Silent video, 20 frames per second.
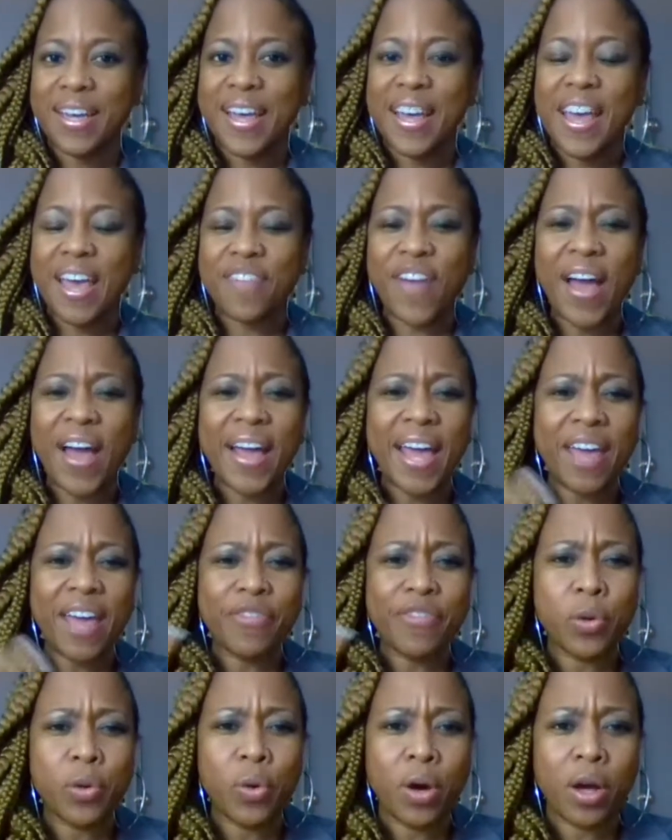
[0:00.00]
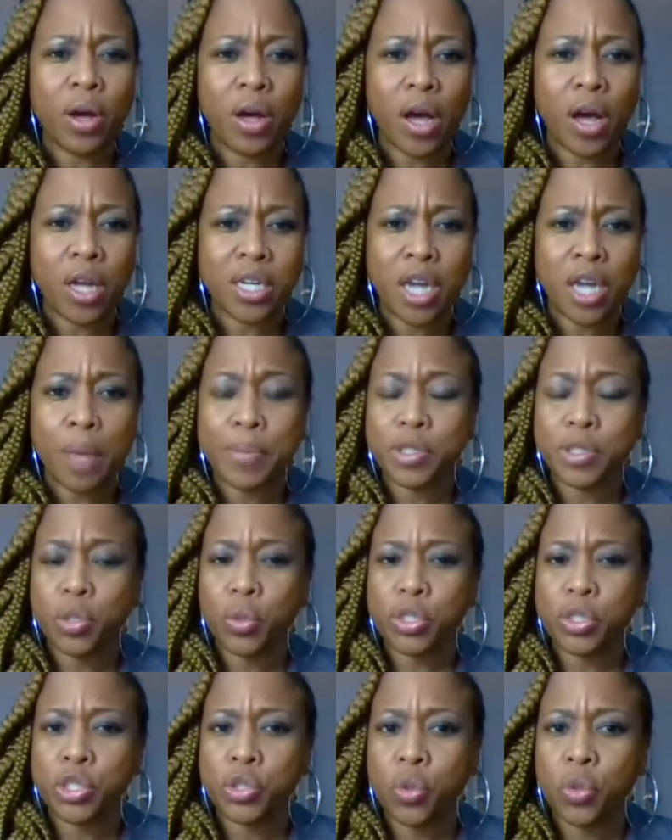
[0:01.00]
If I gave you a number to
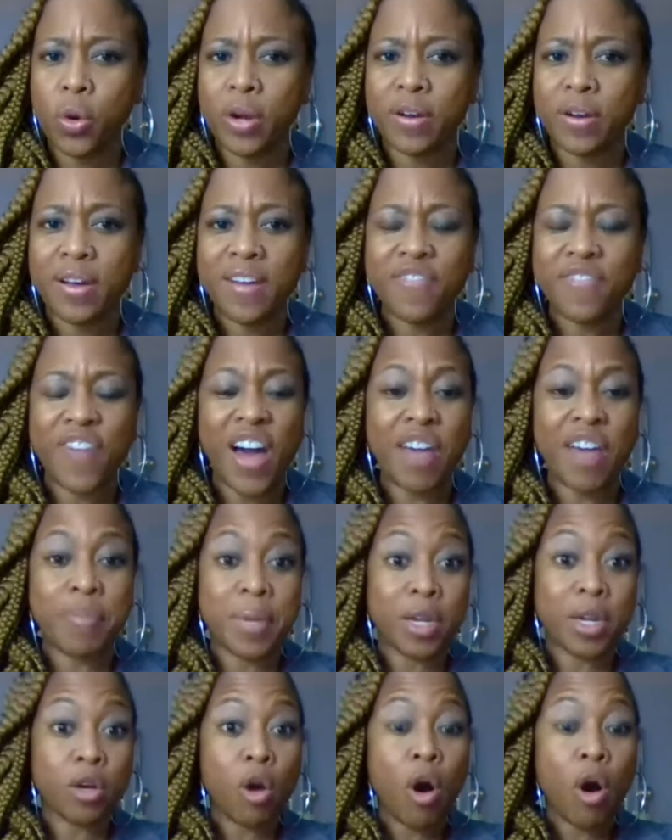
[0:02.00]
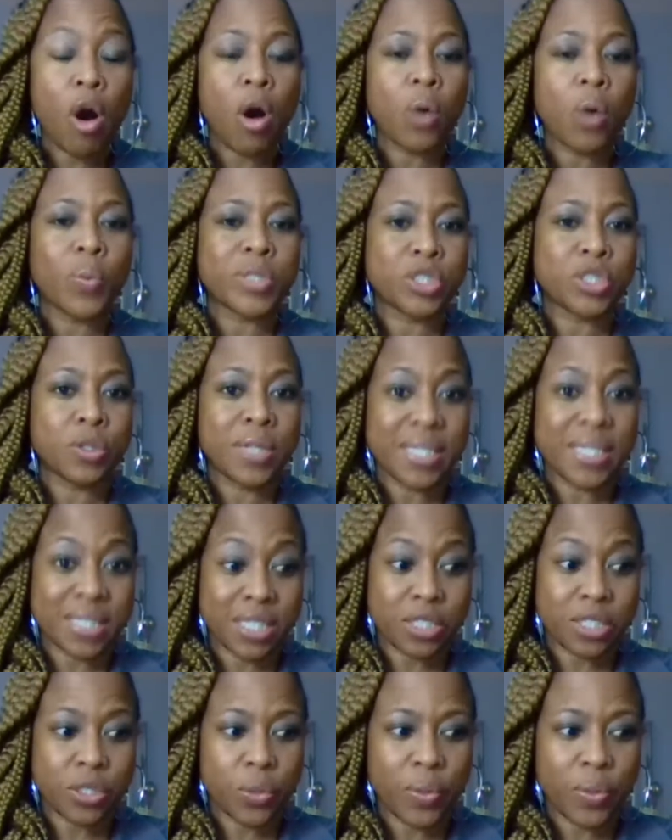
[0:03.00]
a short 5-minute call, would you
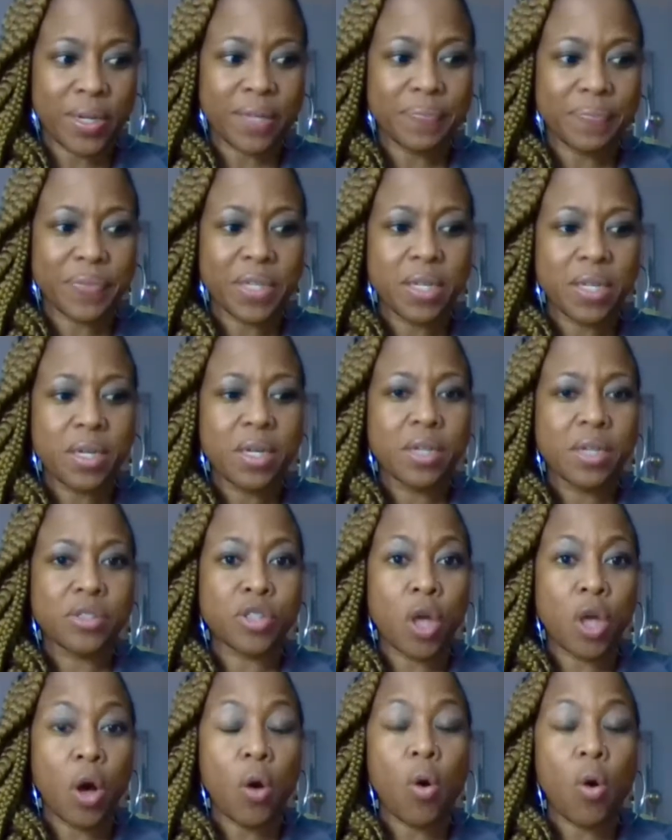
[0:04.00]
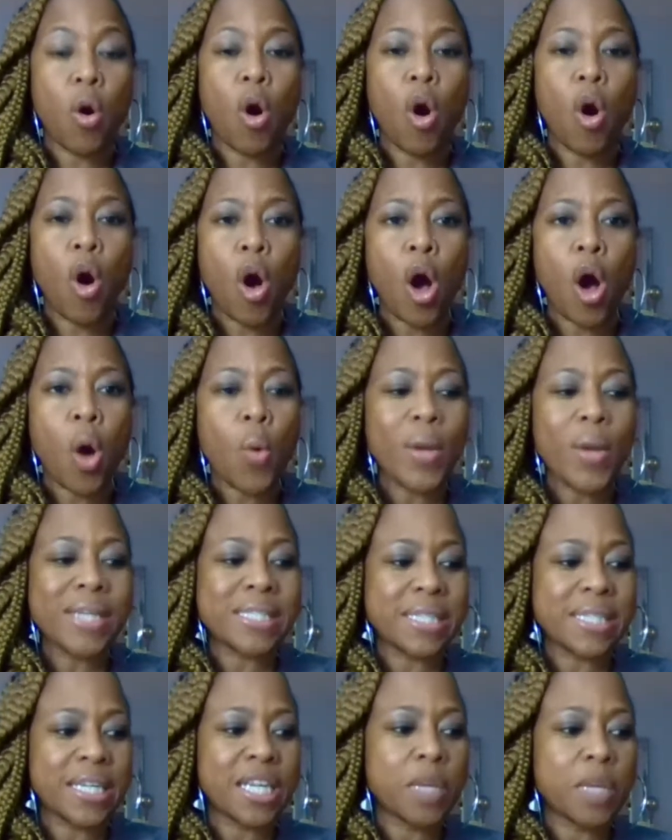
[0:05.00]
listen to it? So
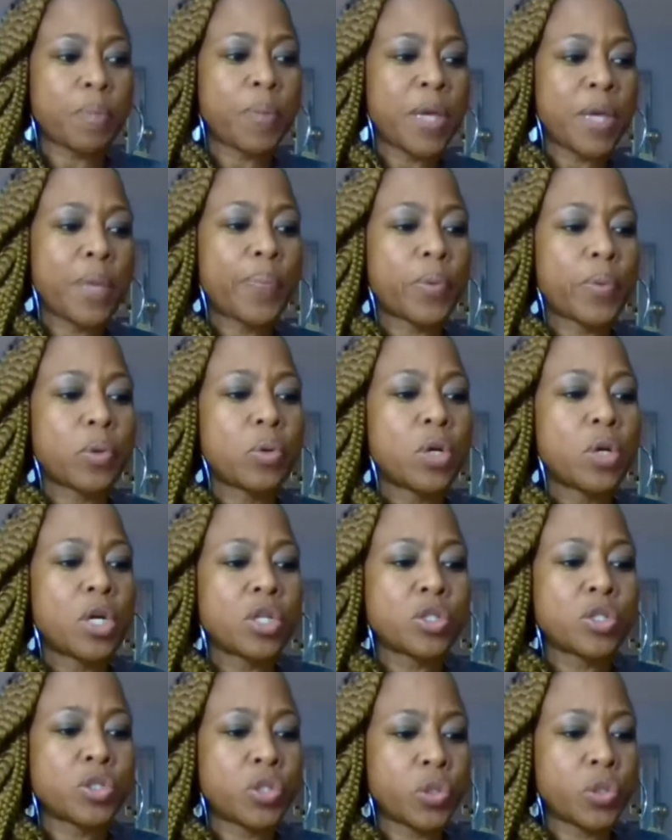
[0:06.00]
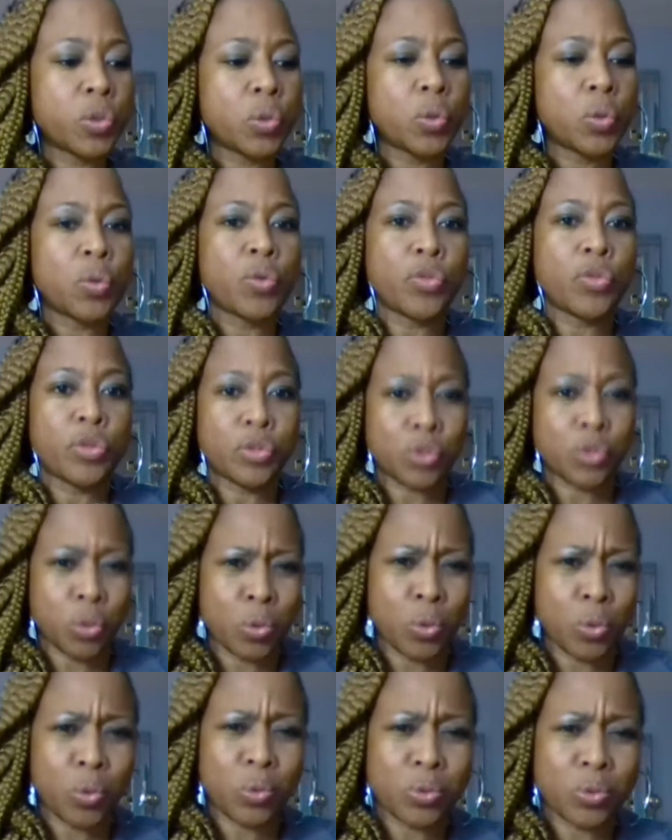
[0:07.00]
always lead people to the
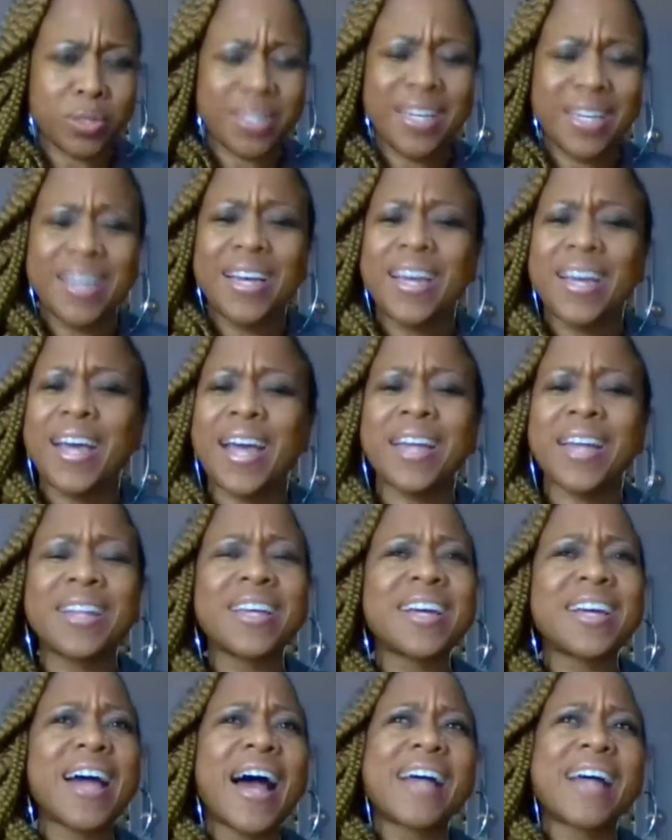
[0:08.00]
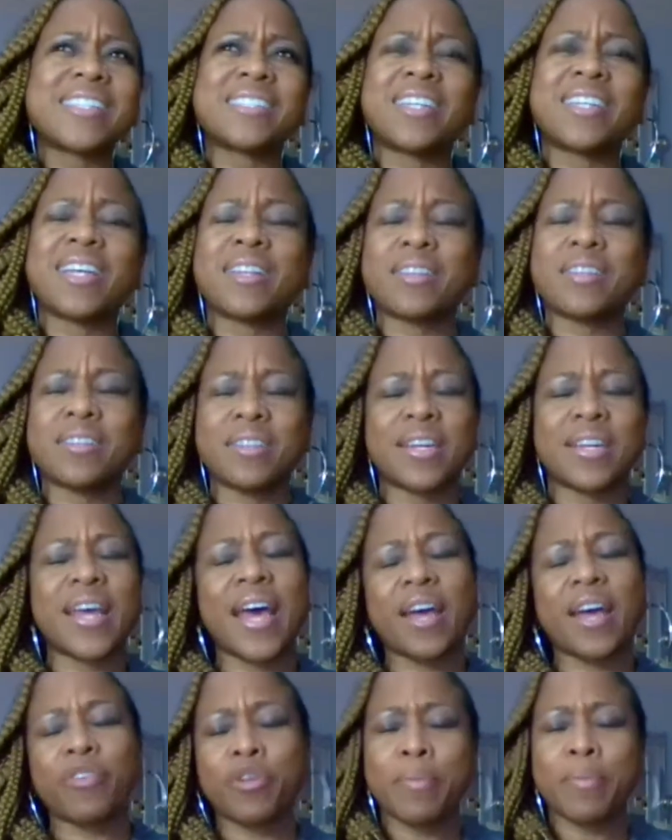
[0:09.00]
tools. And then, guys, at the end of the
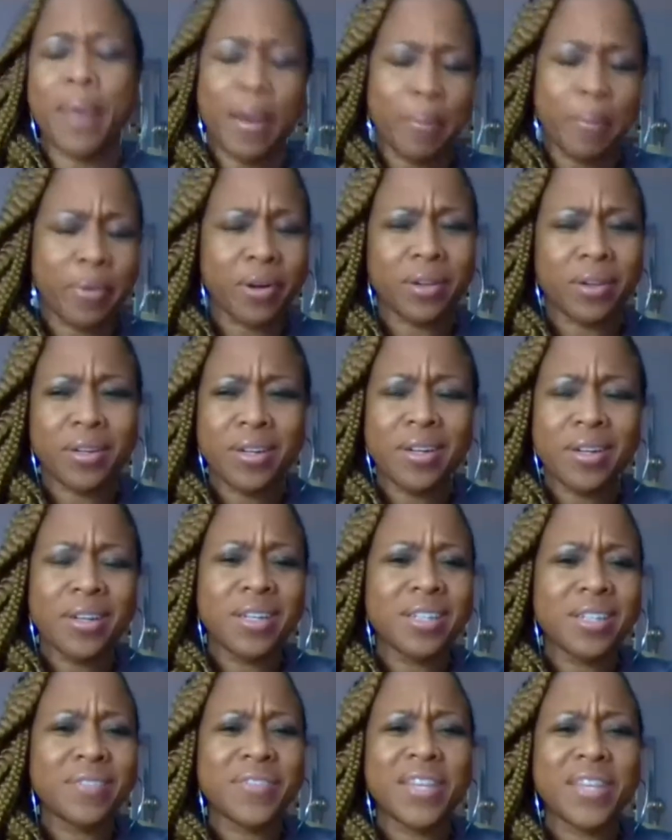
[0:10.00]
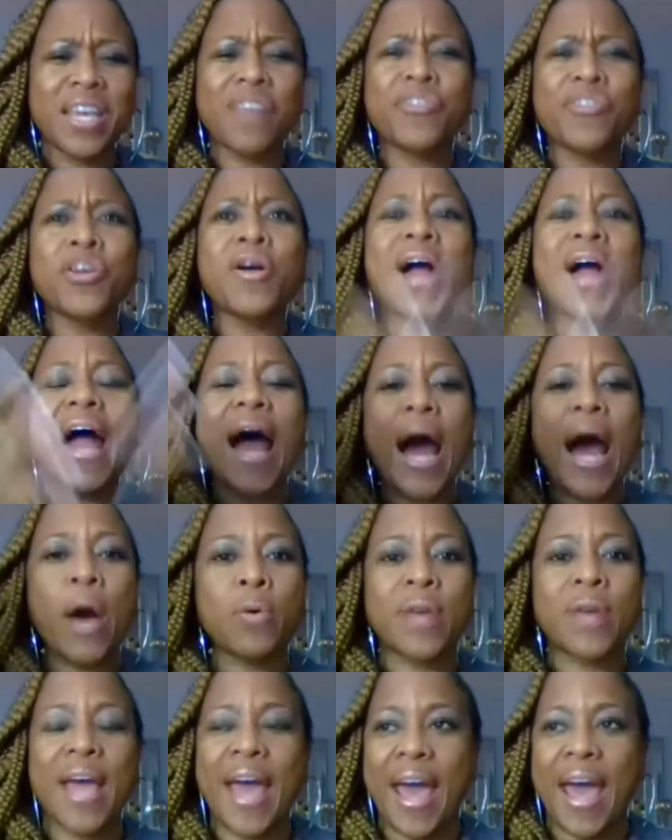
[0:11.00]
day, remember, if you're
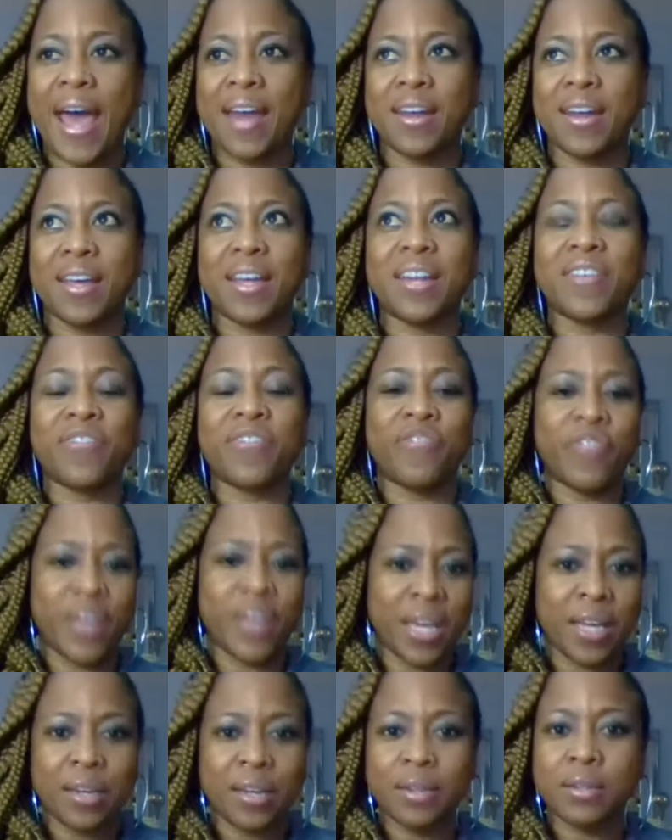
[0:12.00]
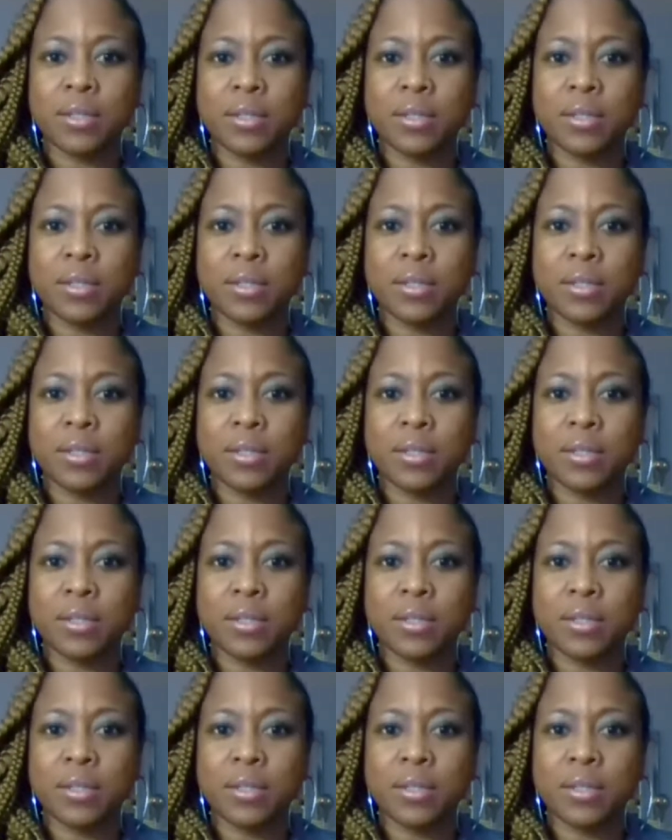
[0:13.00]
out at an event,